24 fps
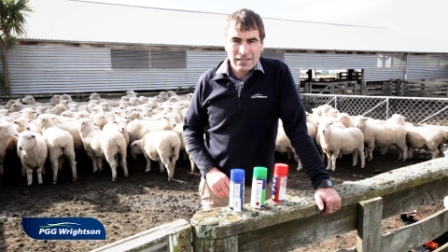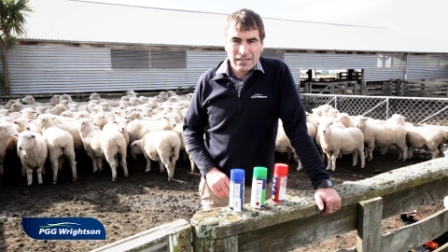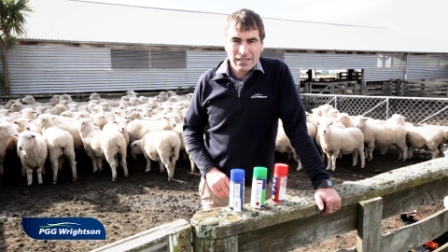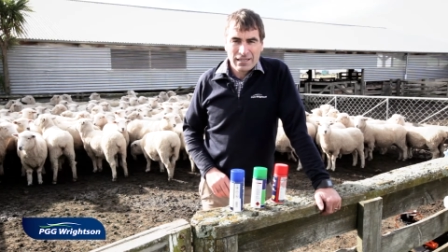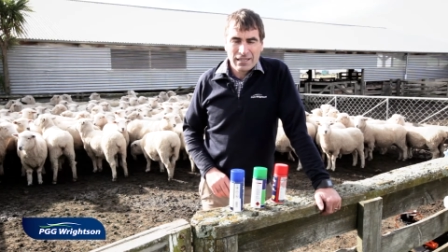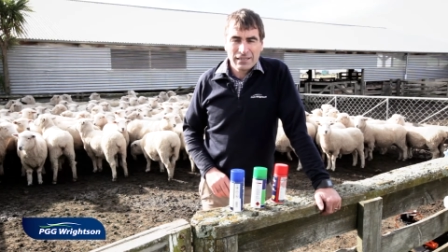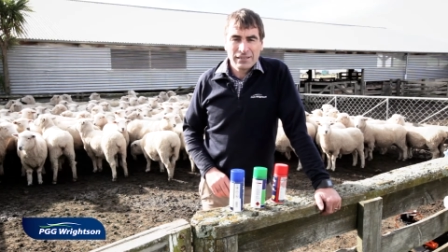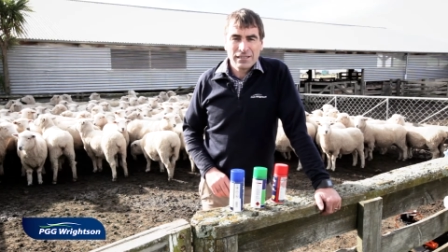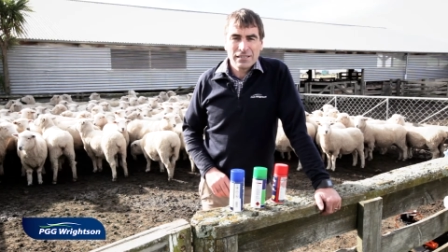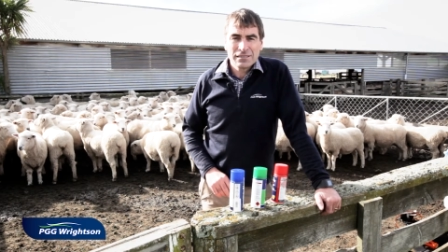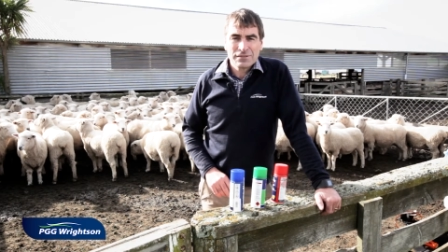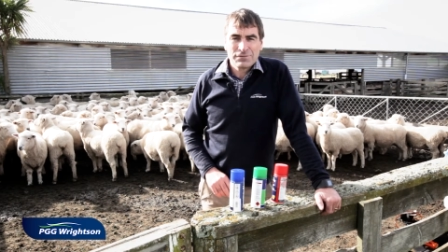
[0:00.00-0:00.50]

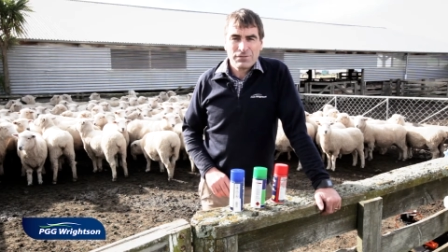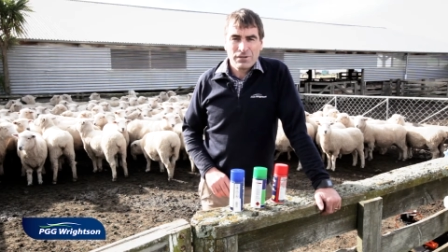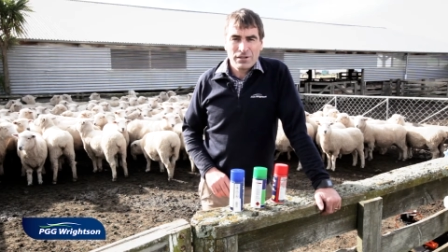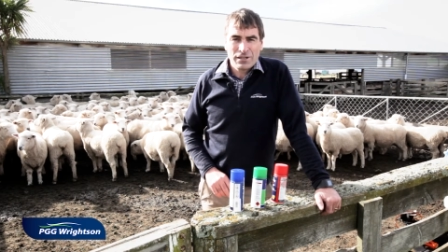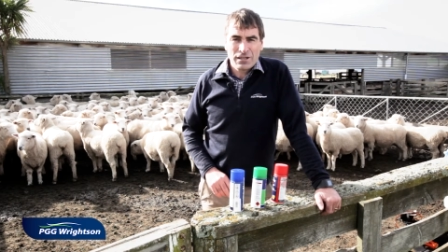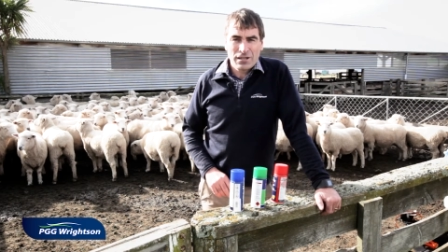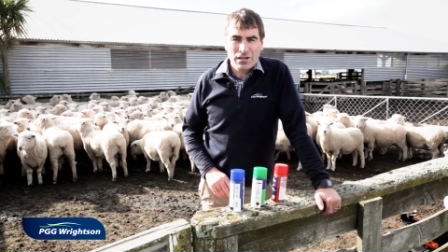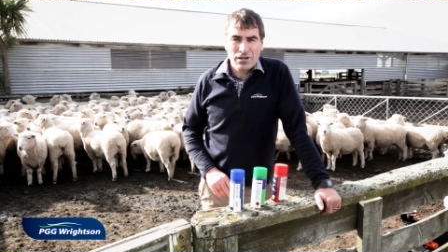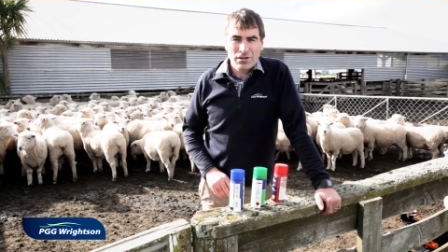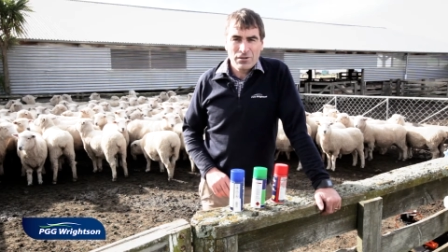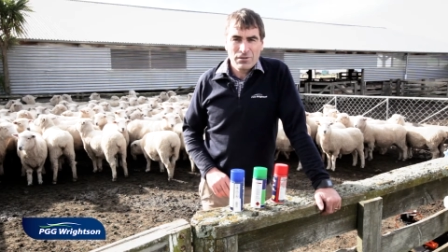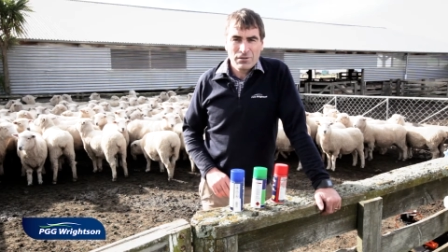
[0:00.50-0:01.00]
In this
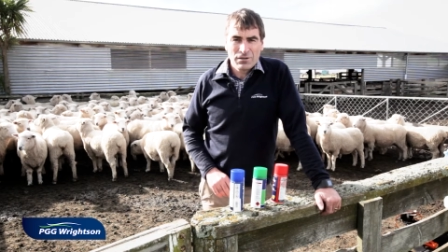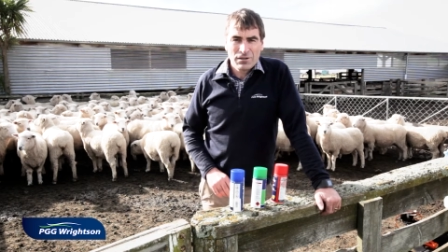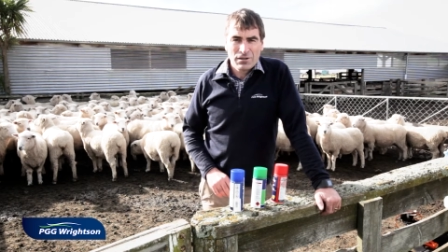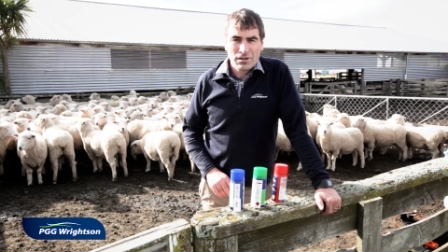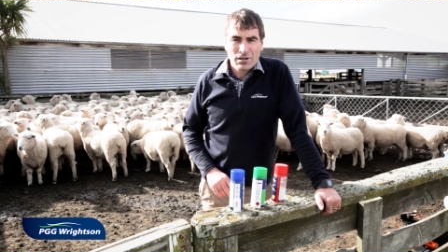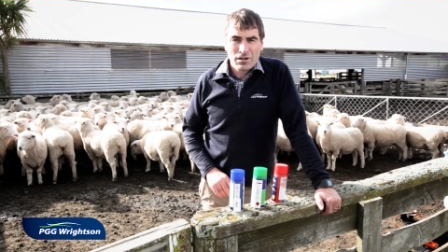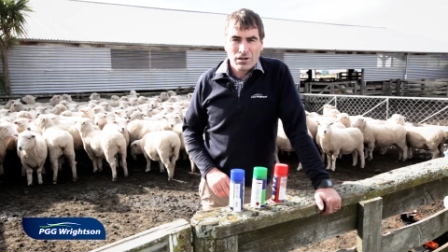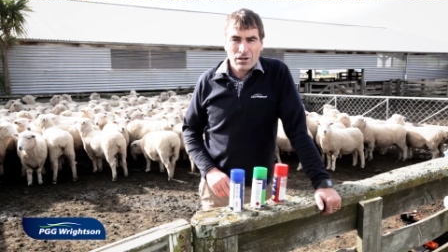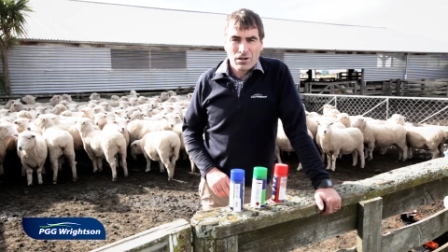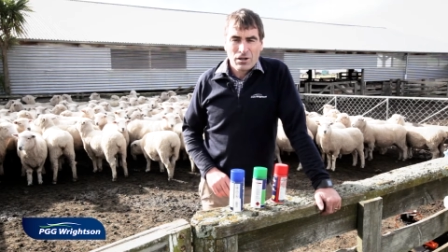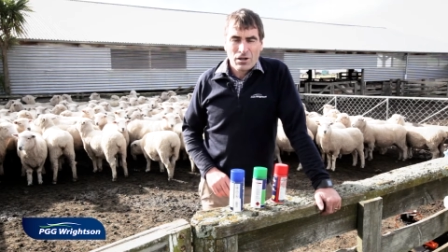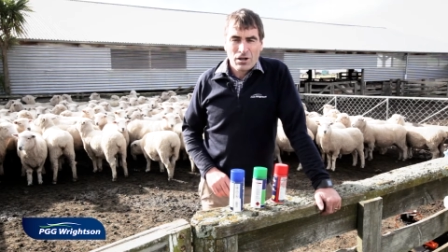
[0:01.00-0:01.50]
video,
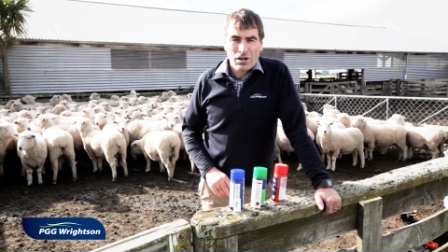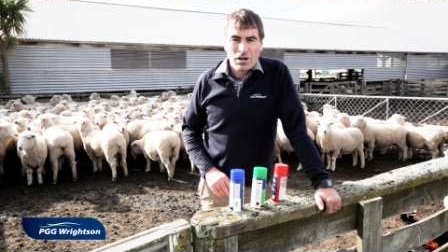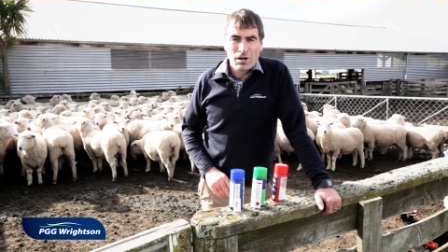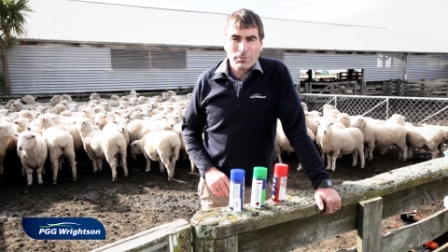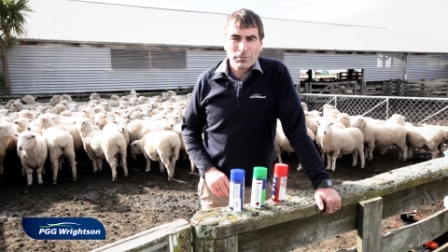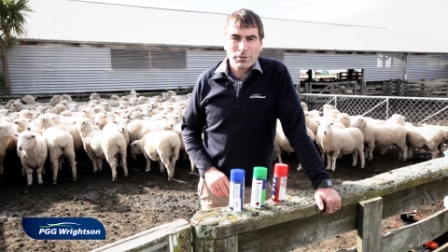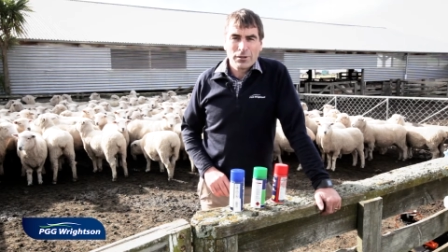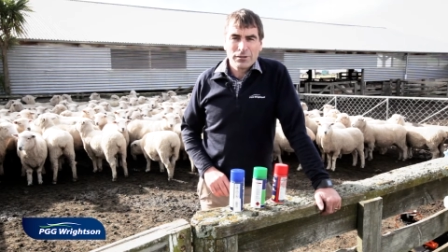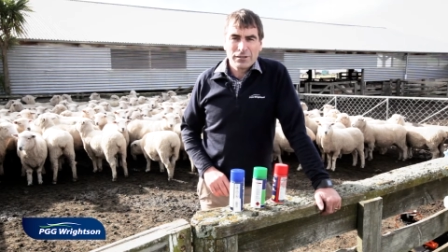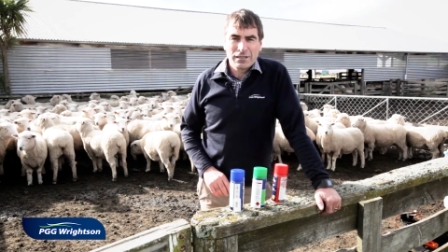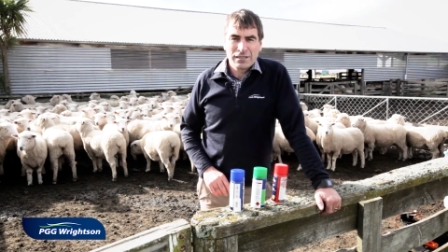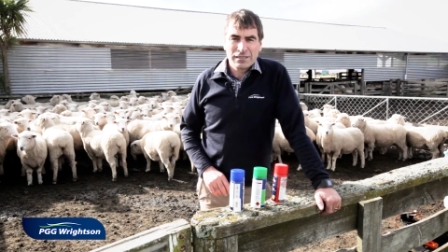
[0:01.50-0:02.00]
I'm
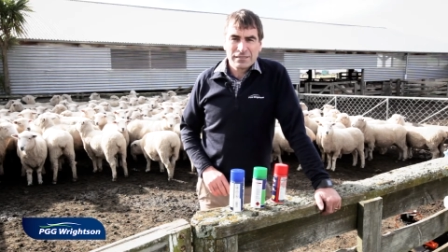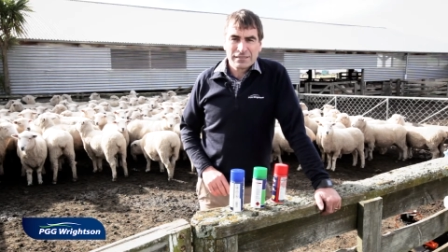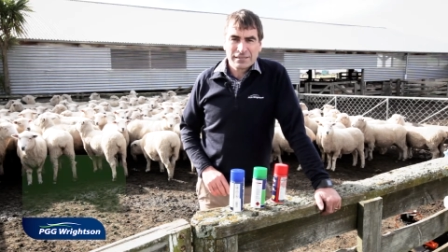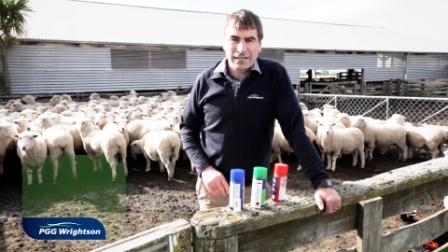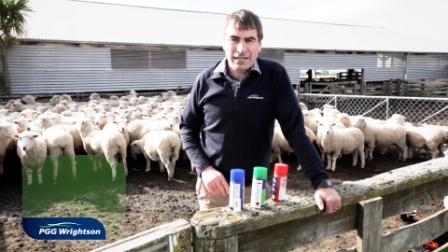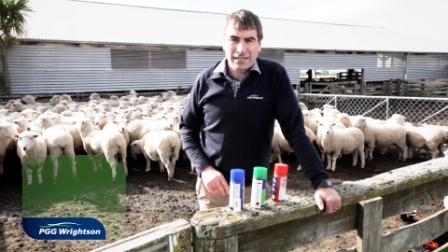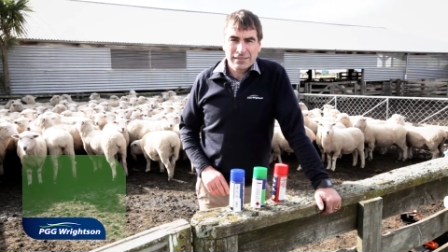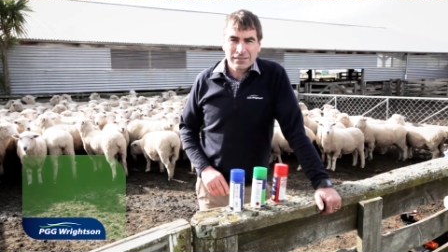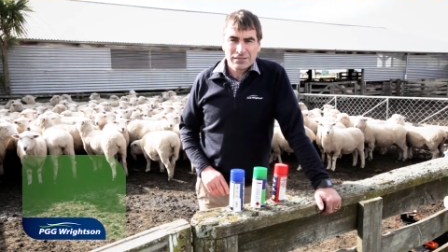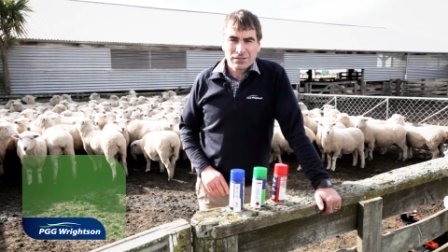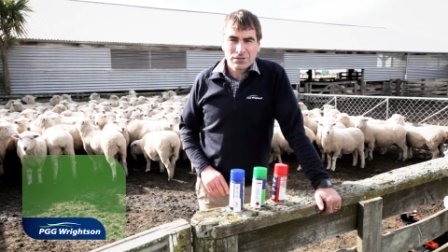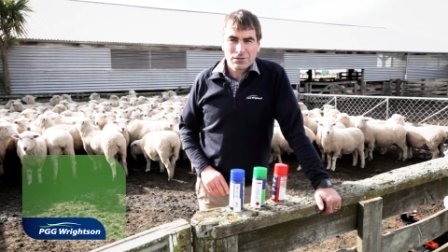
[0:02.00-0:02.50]
going to
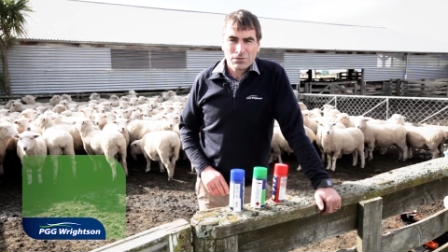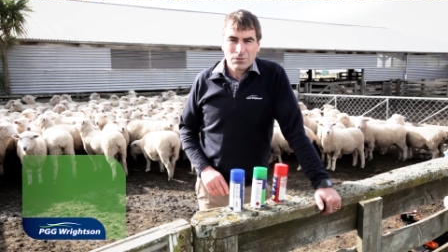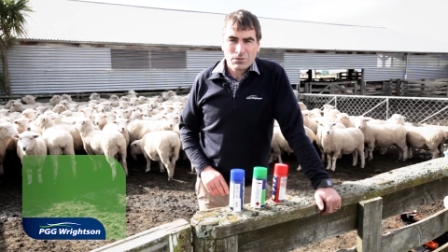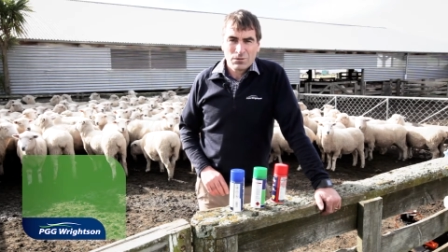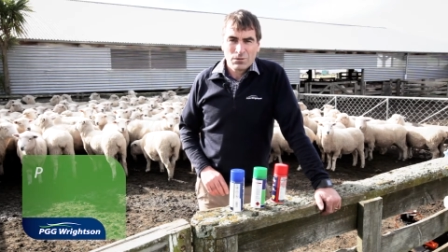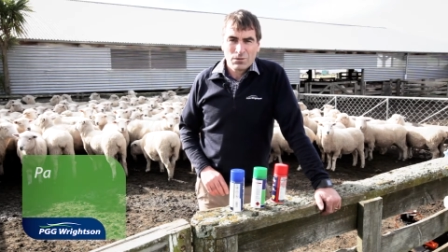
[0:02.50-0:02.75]
discuss